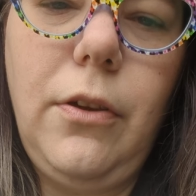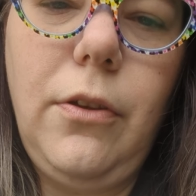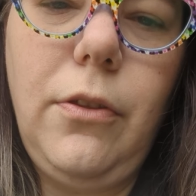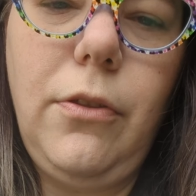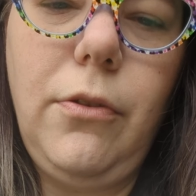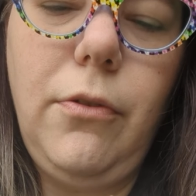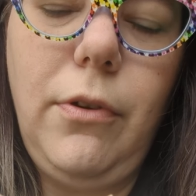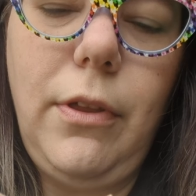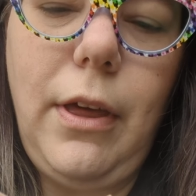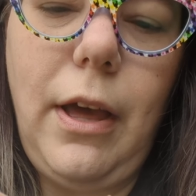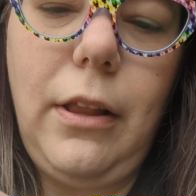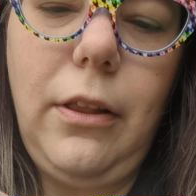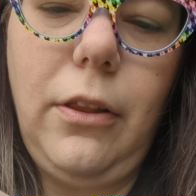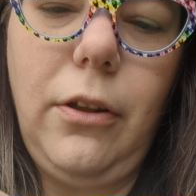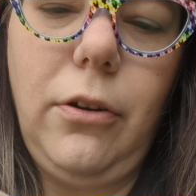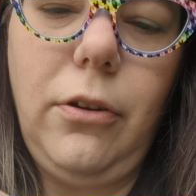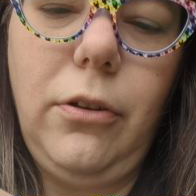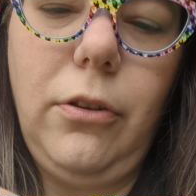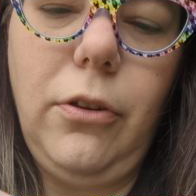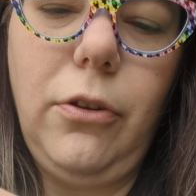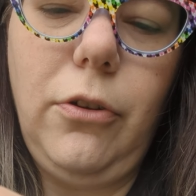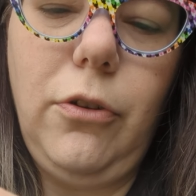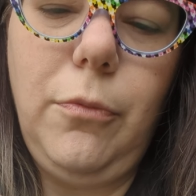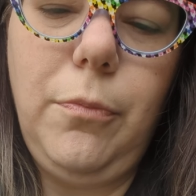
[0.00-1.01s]
through that
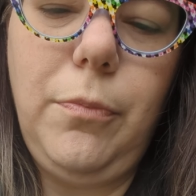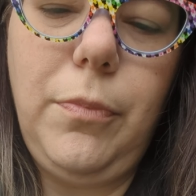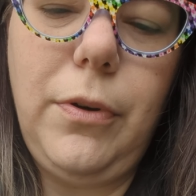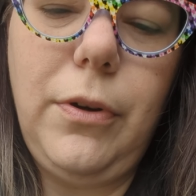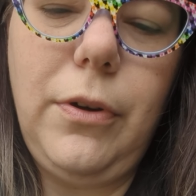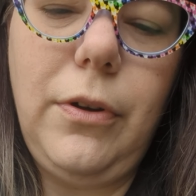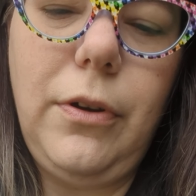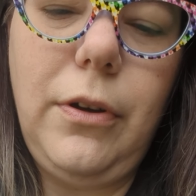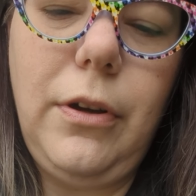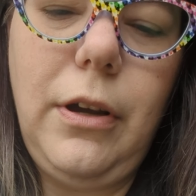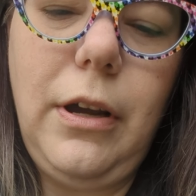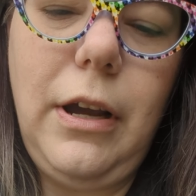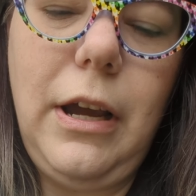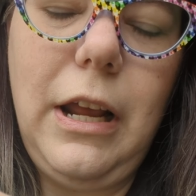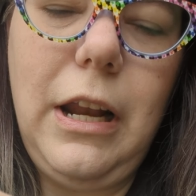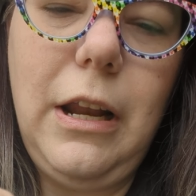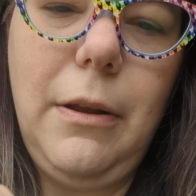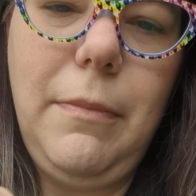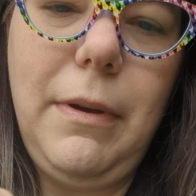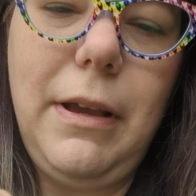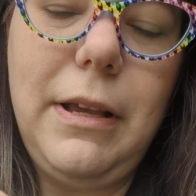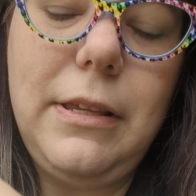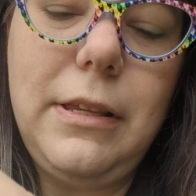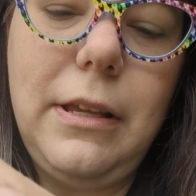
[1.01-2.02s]
little loop, and it
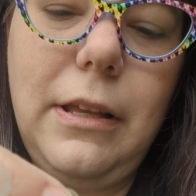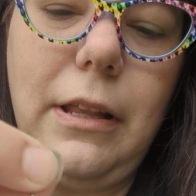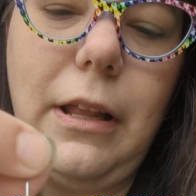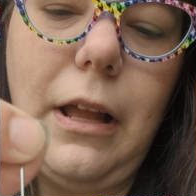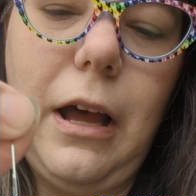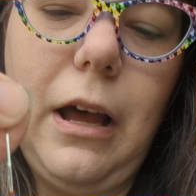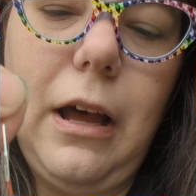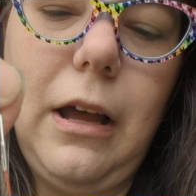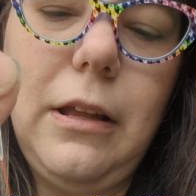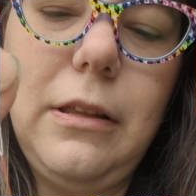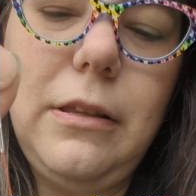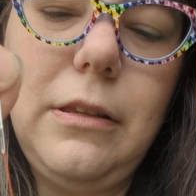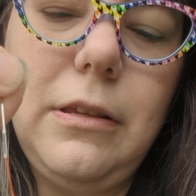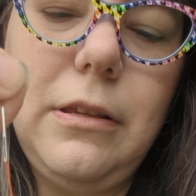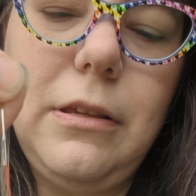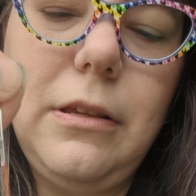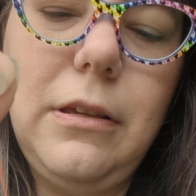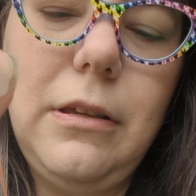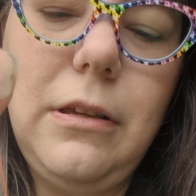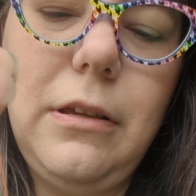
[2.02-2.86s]
makes a knot.